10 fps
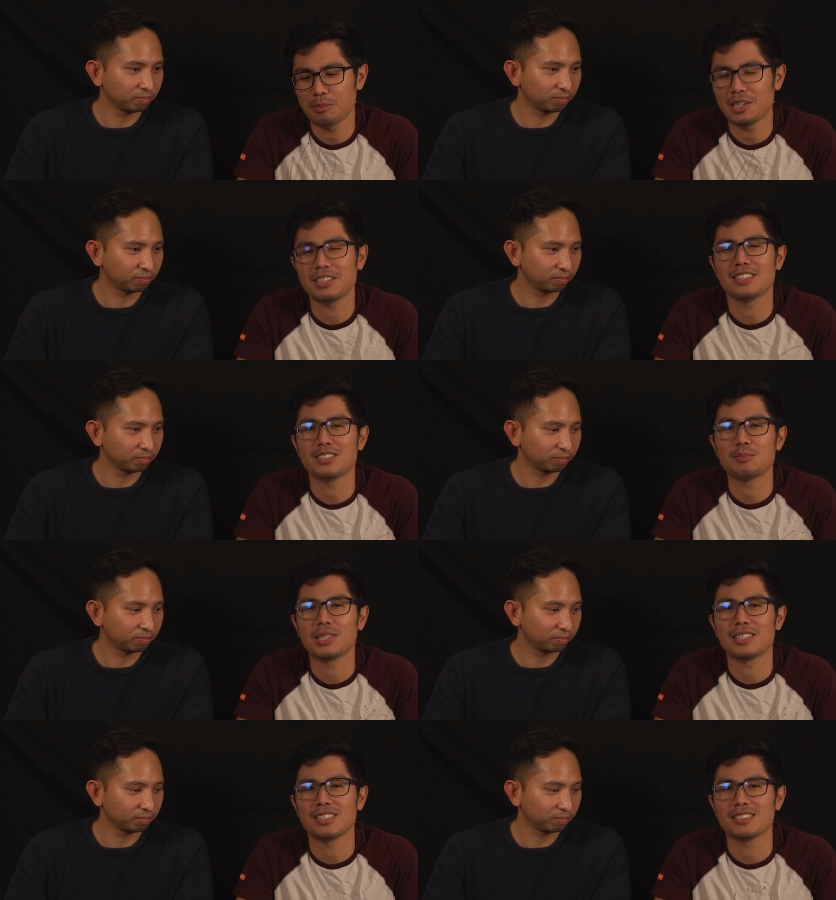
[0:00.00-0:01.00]
Speaker 1: I bought this
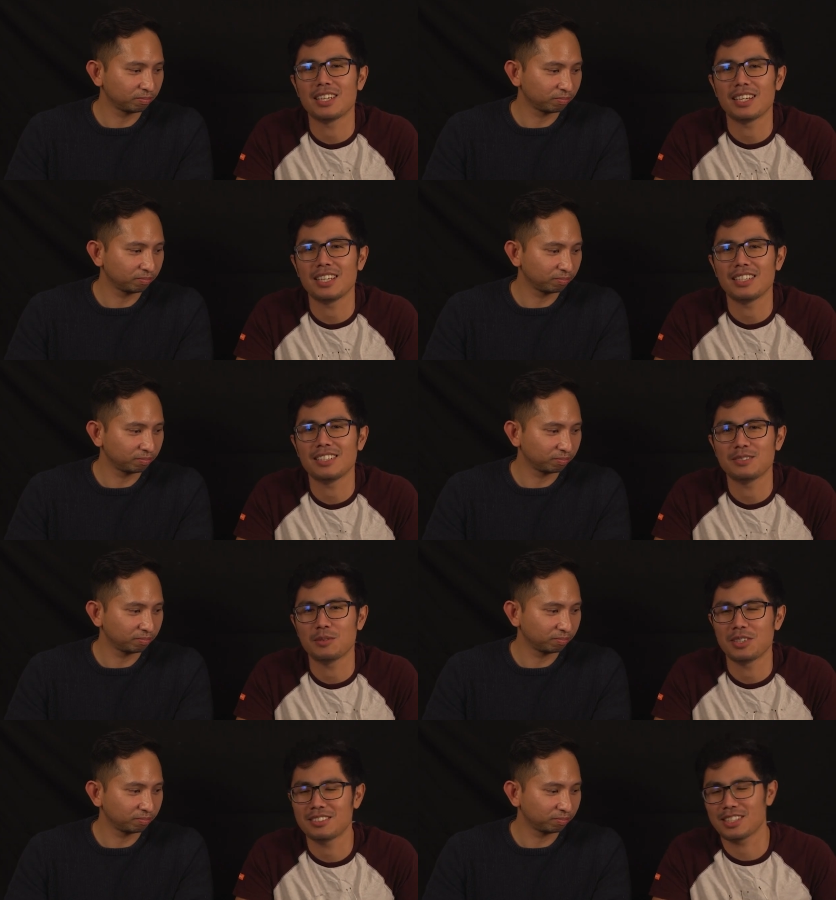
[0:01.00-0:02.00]
because I
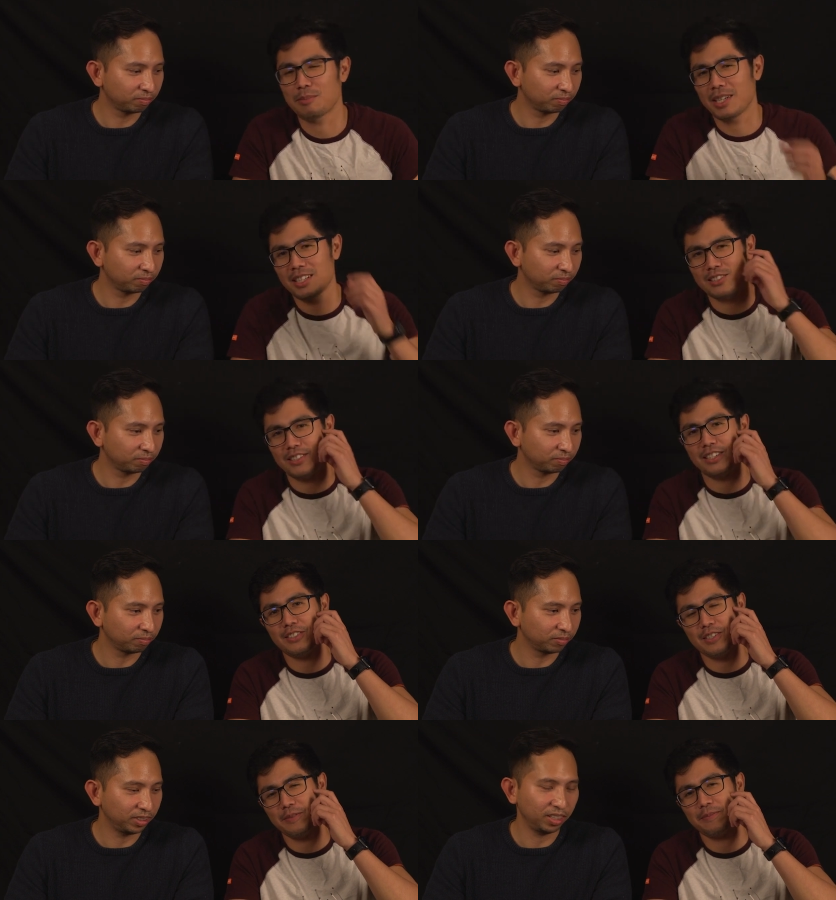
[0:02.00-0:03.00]
wanted to get my head
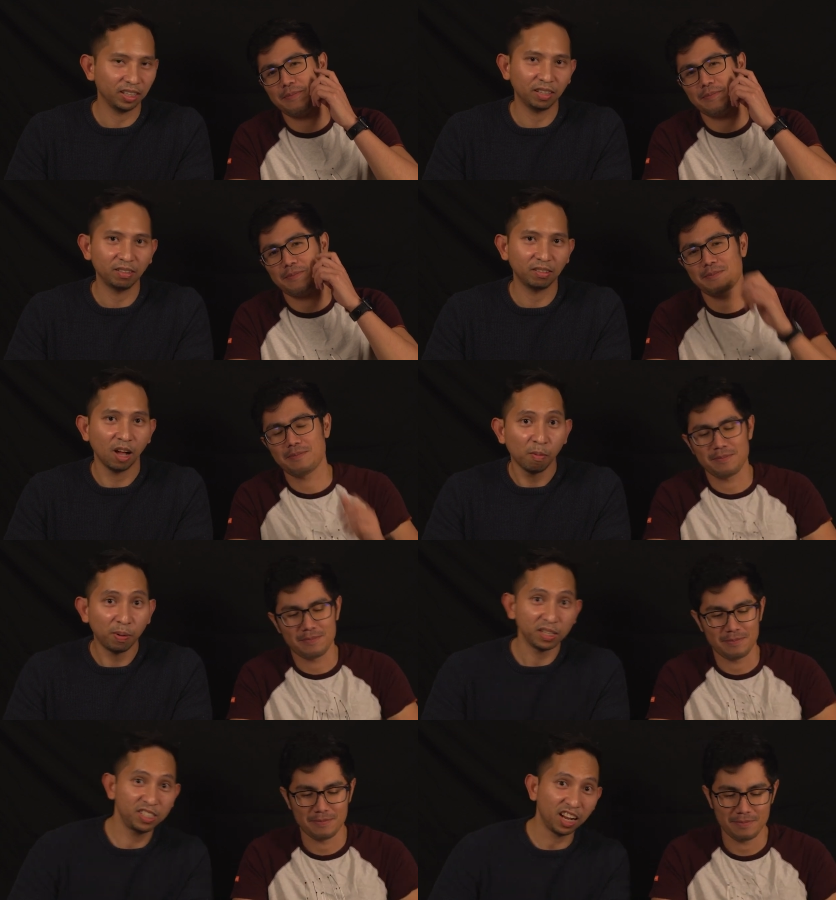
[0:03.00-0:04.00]
scratched. There you go.
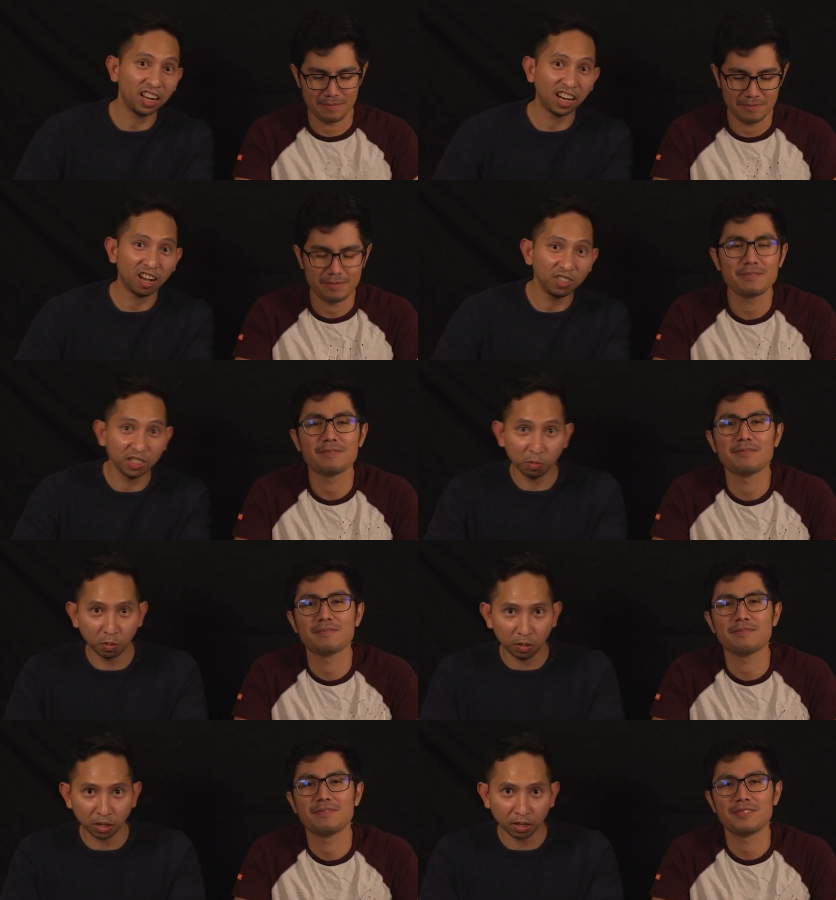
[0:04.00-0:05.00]
But John, how does
Speaker 2: it
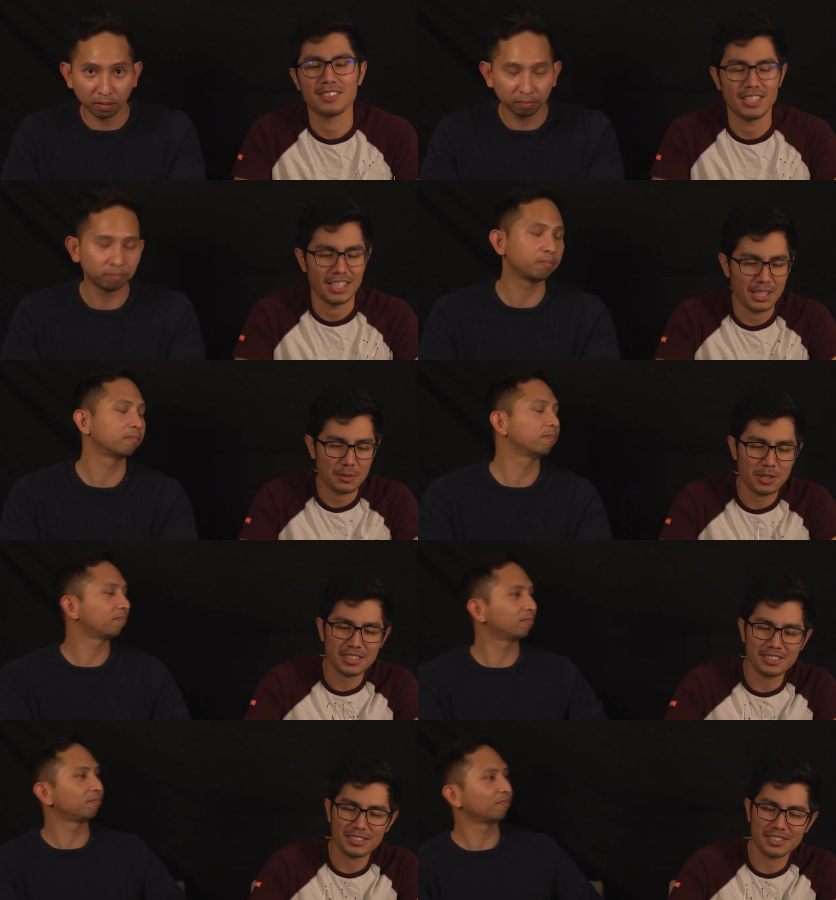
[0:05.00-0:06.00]
work? It
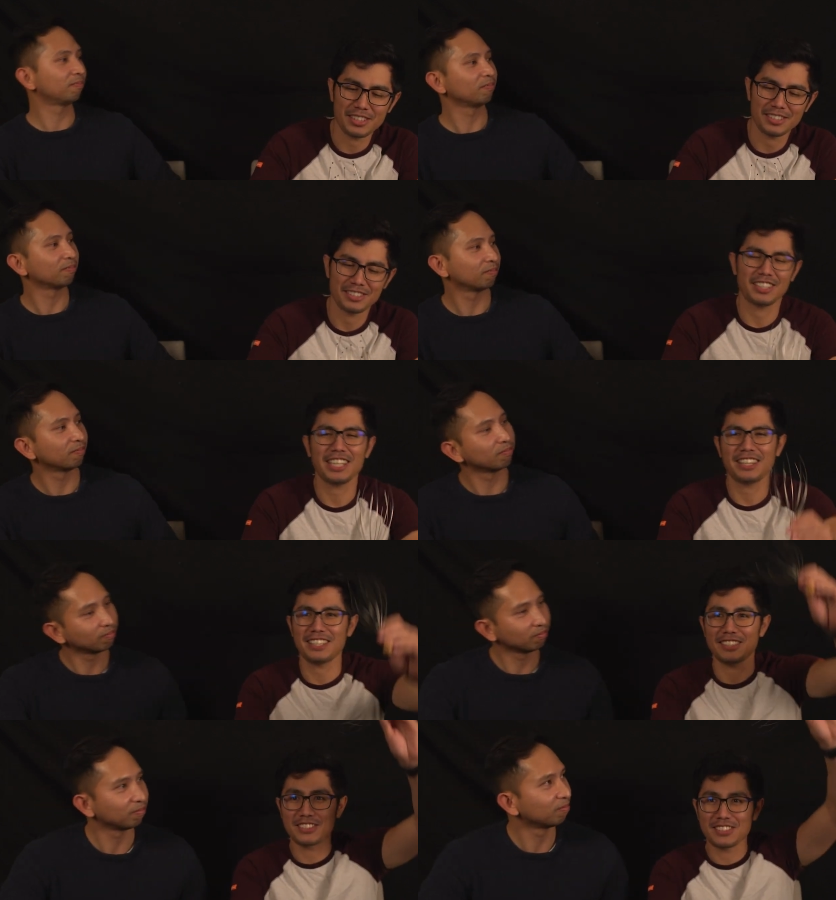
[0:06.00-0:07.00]
works like
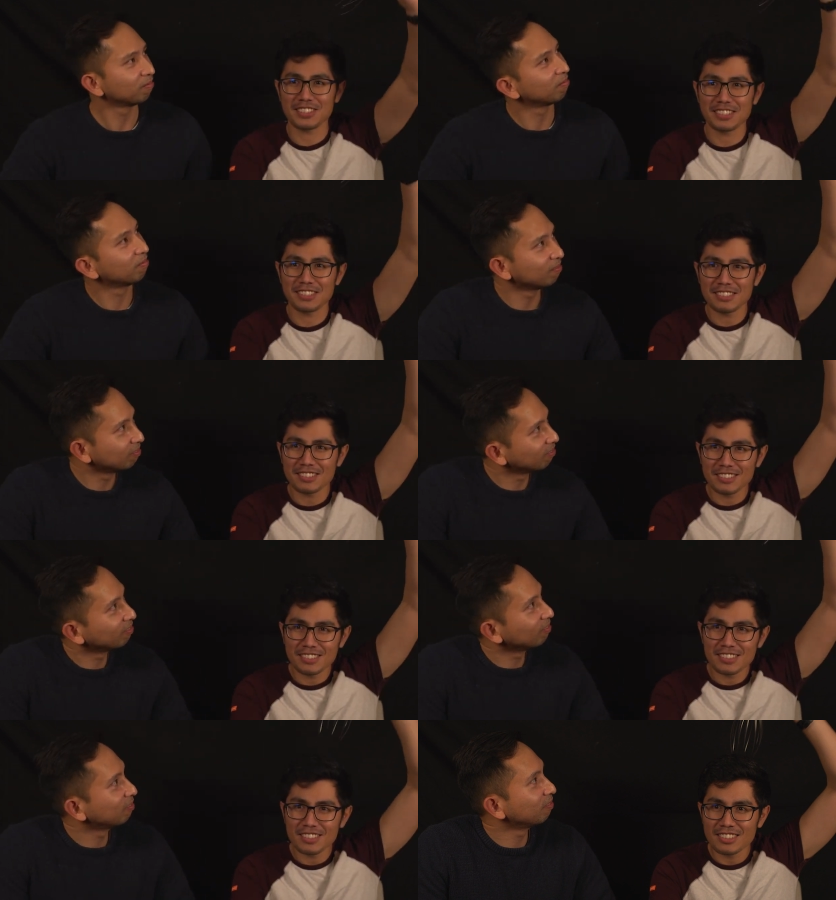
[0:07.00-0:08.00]
this.
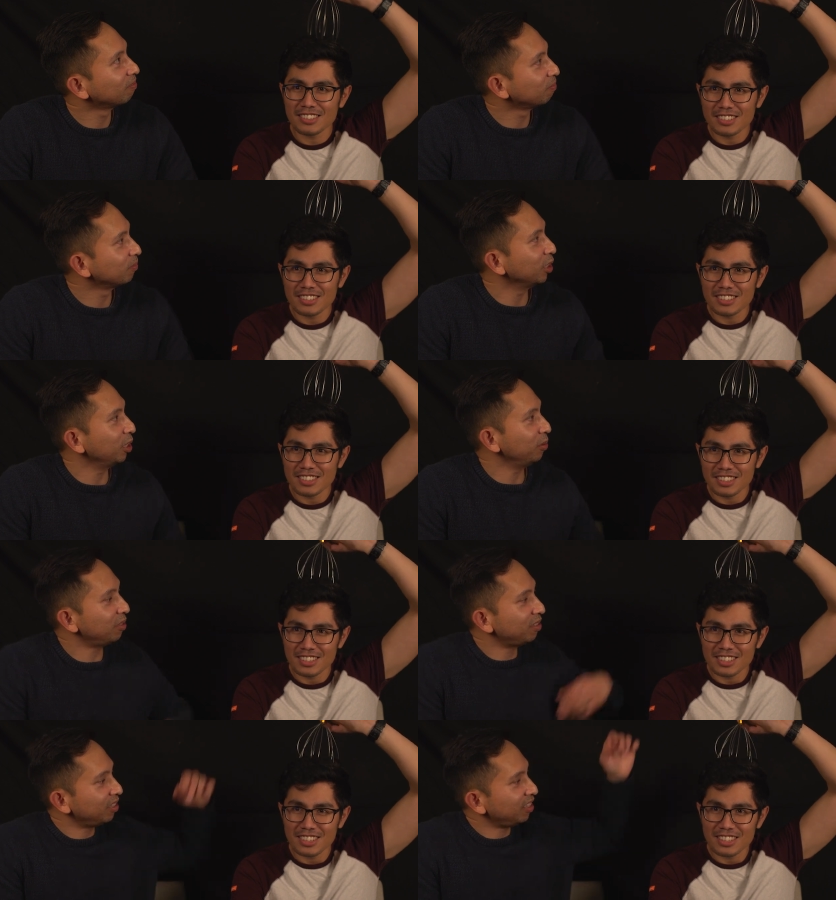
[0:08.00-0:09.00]
Can you
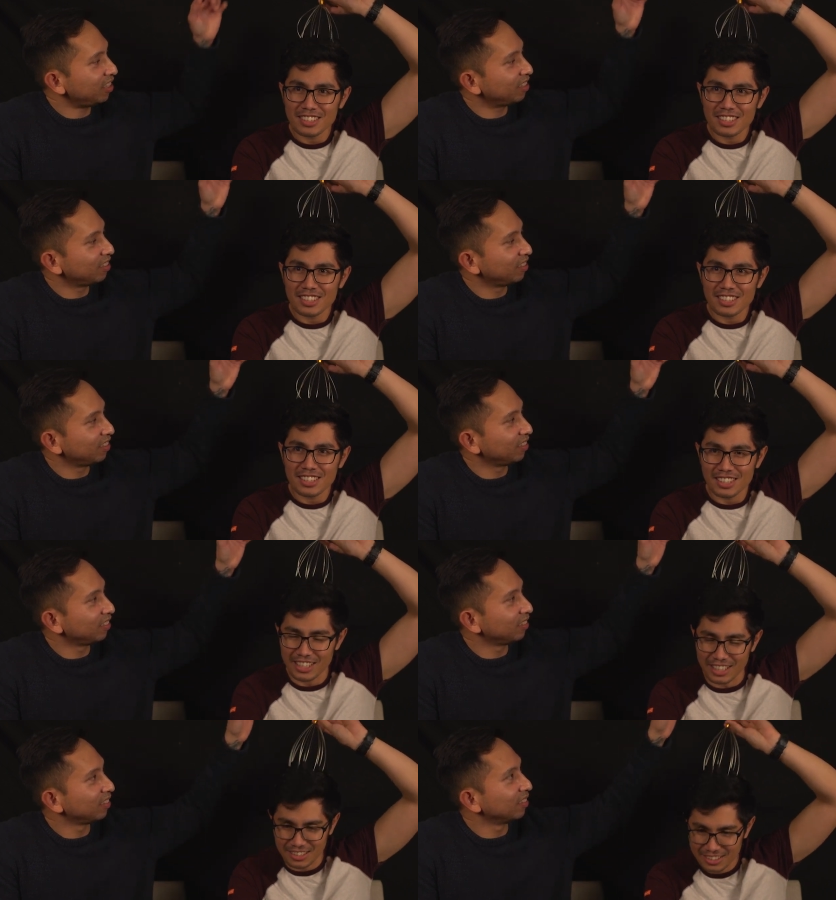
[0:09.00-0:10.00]
even today?
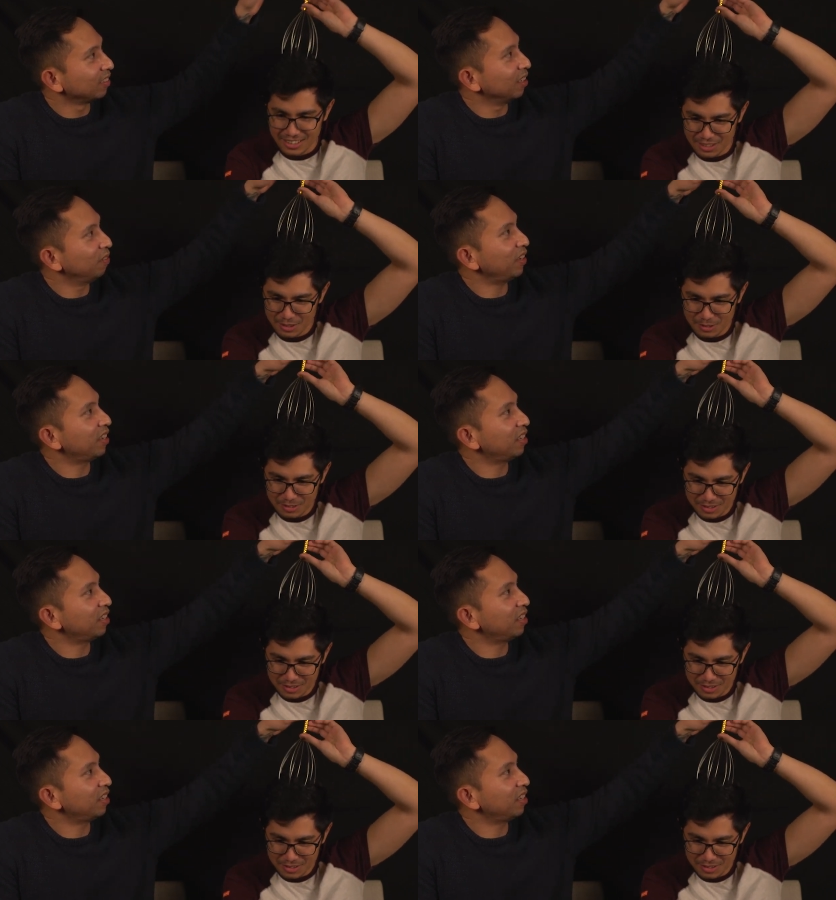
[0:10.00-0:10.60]
Speaker 1: Yeah. If I